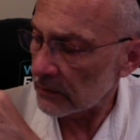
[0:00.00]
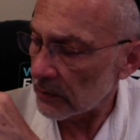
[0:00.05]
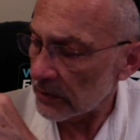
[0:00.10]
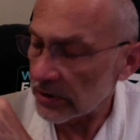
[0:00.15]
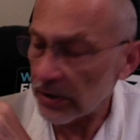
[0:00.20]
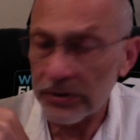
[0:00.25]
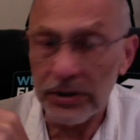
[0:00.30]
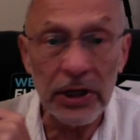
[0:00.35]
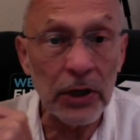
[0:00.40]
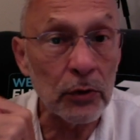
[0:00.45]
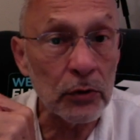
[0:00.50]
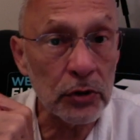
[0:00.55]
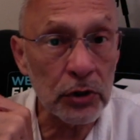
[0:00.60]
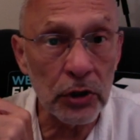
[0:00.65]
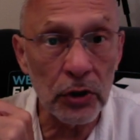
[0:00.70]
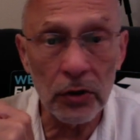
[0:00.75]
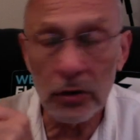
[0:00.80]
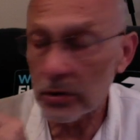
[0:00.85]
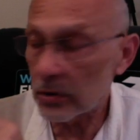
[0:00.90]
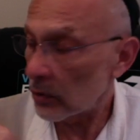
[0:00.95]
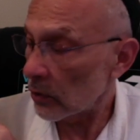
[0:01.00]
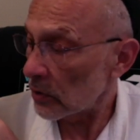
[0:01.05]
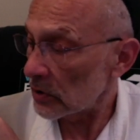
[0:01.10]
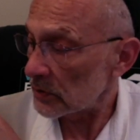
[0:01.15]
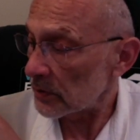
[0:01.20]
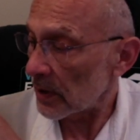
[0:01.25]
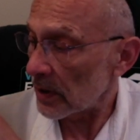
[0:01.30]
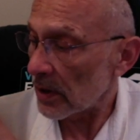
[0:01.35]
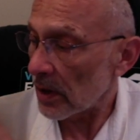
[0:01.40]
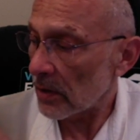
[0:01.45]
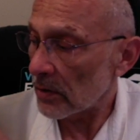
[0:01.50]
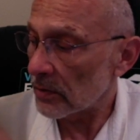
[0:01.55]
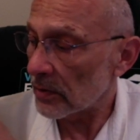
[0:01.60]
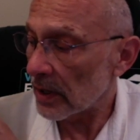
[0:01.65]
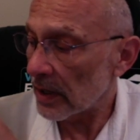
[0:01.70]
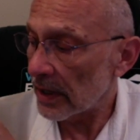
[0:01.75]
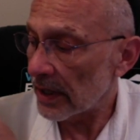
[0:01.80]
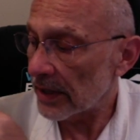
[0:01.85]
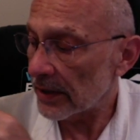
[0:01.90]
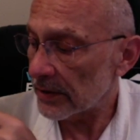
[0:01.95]
which are the otiot corresponding to the
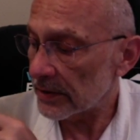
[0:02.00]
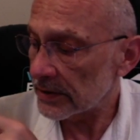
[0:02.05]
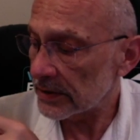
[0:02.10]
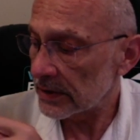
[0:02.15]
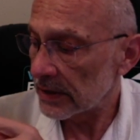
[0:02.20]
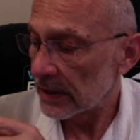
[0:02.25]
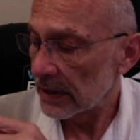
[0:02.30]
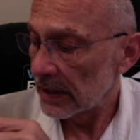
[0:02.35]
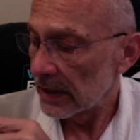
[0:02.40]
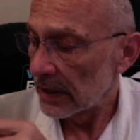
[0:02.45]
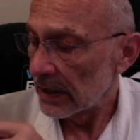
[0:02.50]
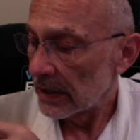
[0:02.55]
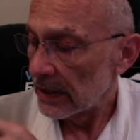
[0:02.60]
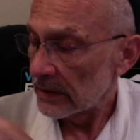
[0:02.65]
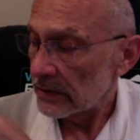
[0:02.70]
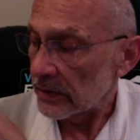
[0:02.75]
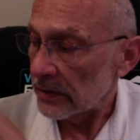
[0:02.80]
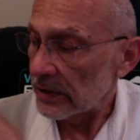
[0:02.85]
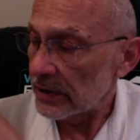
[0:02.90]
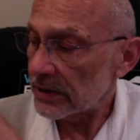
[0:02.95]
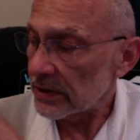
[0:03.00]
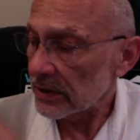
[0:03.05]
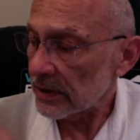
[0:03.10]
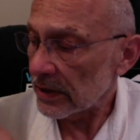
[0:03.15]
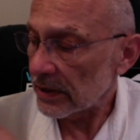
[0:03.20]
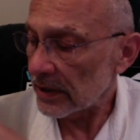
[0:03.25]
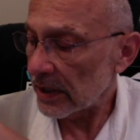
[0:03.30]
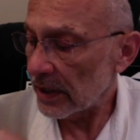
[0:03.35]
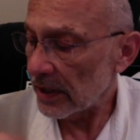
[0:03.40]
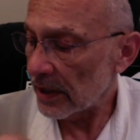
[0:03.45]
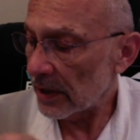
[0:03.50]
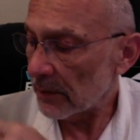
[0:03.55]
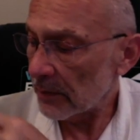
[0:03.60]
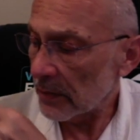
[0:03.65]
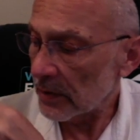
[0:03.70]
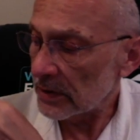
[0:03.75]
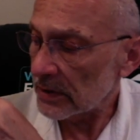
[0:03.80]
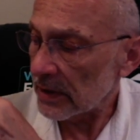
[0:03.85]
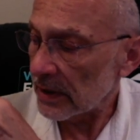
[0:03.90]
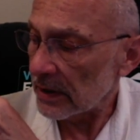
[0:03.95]
letters. So these are the 10
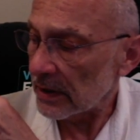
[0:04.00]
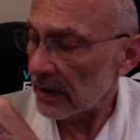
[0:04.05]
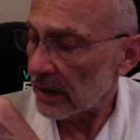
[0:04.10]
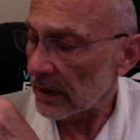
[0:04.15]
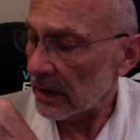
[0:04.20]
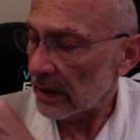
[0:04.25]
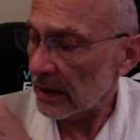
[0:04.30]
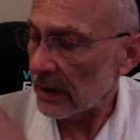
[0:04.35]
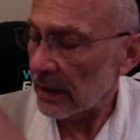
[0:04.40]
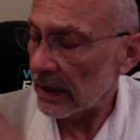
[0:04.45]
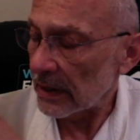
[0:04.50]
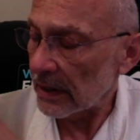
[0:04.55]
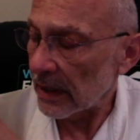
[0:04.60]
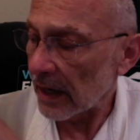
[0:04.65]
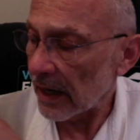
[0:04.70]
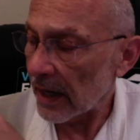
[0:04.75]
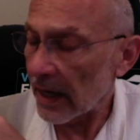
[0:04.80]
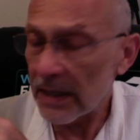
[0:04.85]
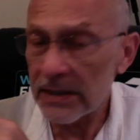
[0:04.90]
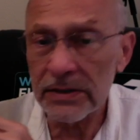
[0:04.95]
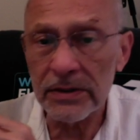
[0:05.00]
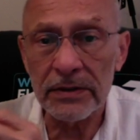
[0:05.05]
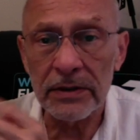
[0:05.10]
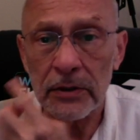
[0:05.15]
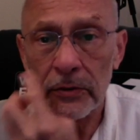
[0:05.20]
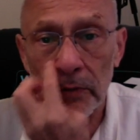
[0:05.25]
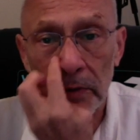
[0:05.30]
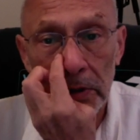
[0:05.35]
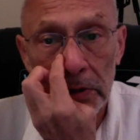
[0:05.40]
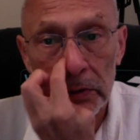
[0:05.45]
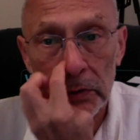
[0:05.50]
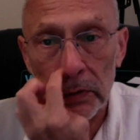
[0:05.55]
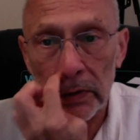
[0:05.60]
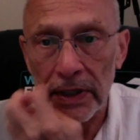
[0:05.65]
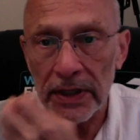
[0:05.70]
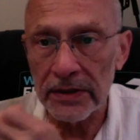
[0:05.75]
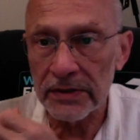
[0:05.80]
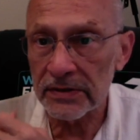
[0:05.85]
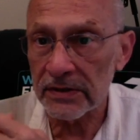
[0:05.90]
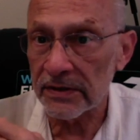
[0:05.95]
numbers, and the lines are the 22
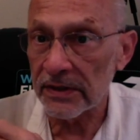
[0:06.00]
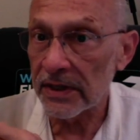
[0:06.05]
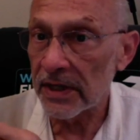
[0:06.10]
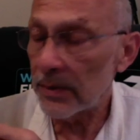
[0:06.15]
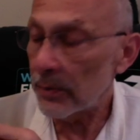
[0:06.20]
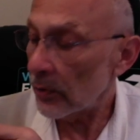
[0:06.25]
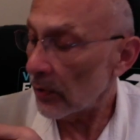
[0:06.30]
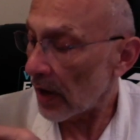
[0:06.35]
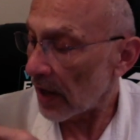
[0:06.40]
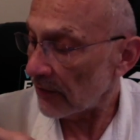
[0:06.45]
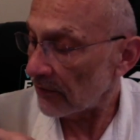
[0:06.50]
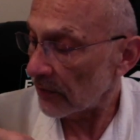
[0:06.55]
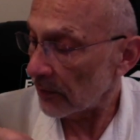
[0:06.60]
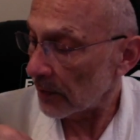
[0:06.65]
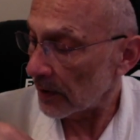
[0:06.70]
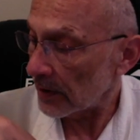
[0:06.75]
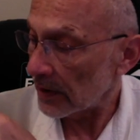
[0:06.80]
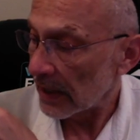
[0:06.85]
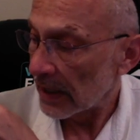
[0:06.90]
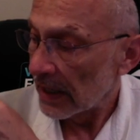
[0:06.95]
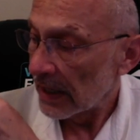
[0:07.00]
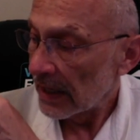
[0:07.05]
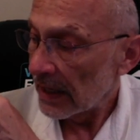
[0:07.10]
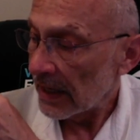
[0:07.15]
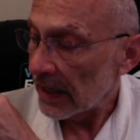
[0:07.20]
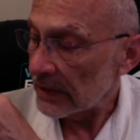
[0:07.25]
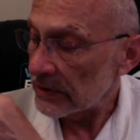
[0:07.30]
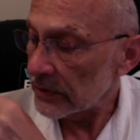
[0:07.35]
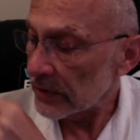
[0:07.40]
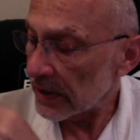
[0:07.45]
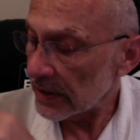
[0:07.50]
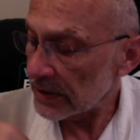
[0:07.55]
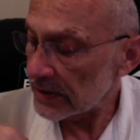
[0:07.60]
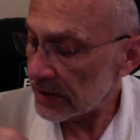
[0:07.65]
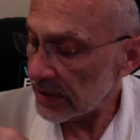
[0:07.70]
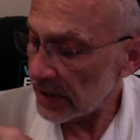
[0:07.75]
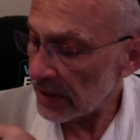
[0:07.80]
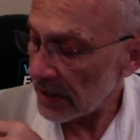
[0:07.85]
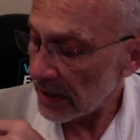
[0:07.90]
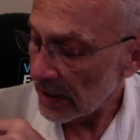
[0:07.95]
letters of the Hebrew alphabet. As you can
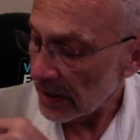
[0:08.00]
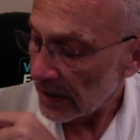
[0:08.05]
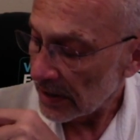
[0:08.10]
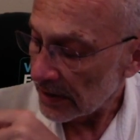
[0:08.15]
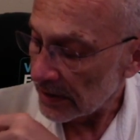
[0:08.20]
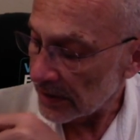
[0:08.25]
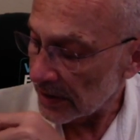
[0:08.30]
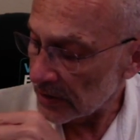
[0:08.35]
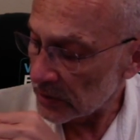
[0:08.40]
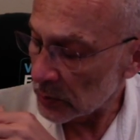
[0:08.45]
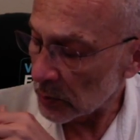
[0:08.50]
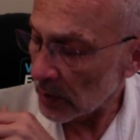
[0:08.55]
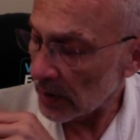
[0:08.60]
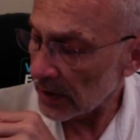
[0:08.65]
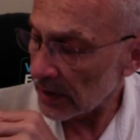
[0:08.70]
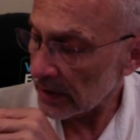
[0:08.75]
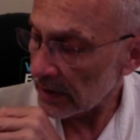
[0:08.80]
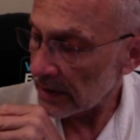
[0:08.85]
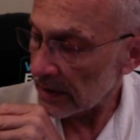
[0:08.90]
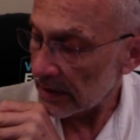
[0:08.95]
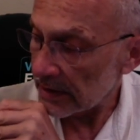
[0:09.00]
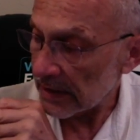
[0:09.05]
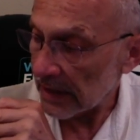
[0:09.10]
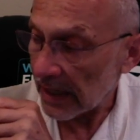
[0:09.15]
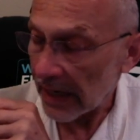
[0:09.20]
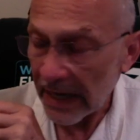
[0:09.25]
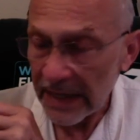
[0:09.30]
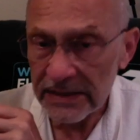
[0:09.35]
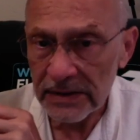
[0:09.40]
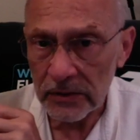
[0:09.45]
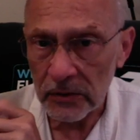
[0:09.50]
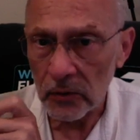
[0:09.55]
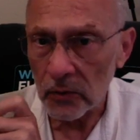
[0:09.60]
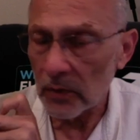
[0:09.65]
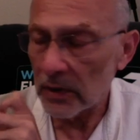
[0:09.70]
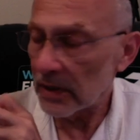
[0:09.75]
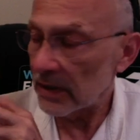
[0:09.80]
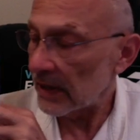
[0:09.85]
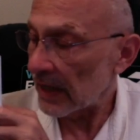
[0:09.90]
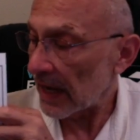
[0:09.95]
see, This one is the classical
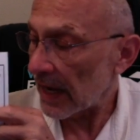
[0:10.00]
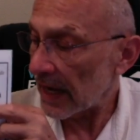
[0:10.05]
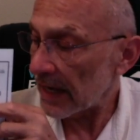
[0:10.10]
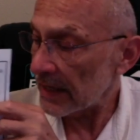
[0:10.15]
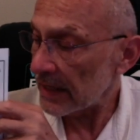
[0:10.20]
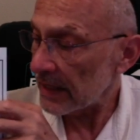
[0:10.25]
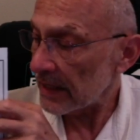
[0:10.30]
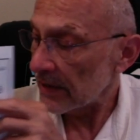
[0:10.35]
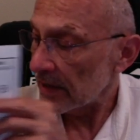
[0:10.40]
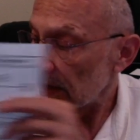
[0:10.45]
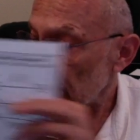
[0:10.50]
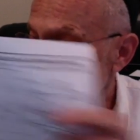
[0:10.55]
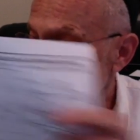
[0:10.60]
one, the Ari,